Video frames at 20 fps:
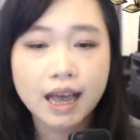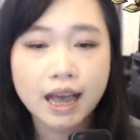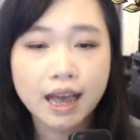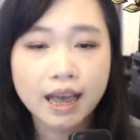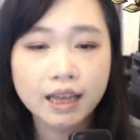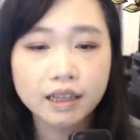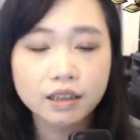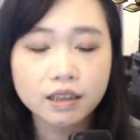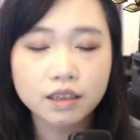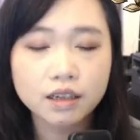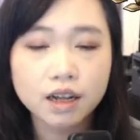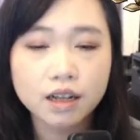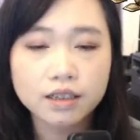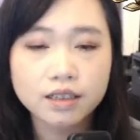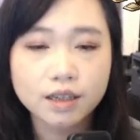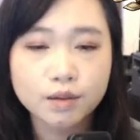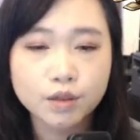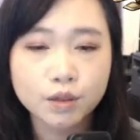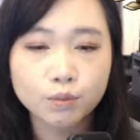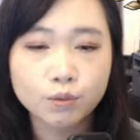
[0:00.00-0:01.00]
and the
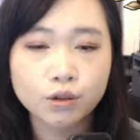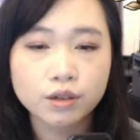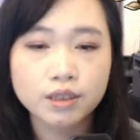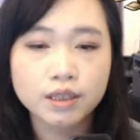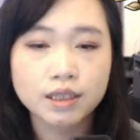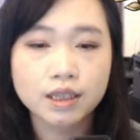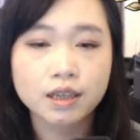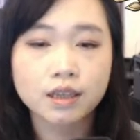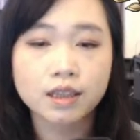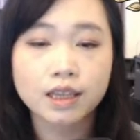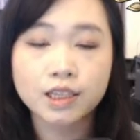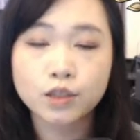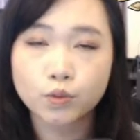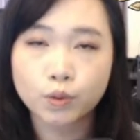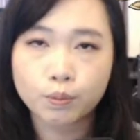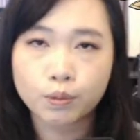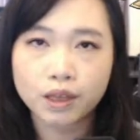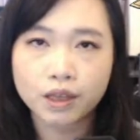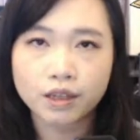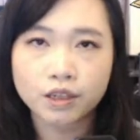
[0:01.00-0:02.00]
Coliseum support skill is
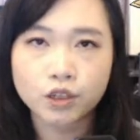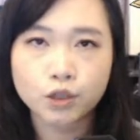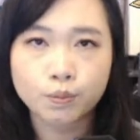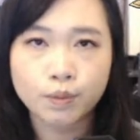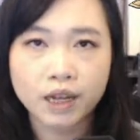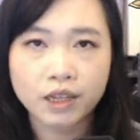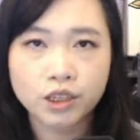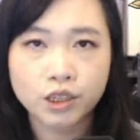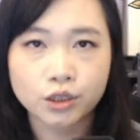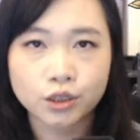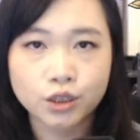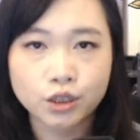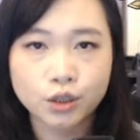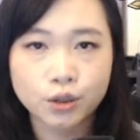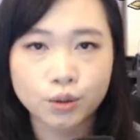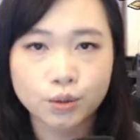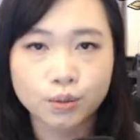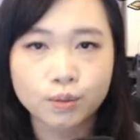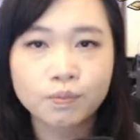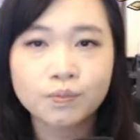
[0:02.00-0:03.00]
Replenish Magic
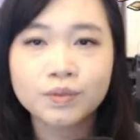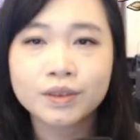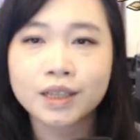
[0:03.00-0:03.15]
2.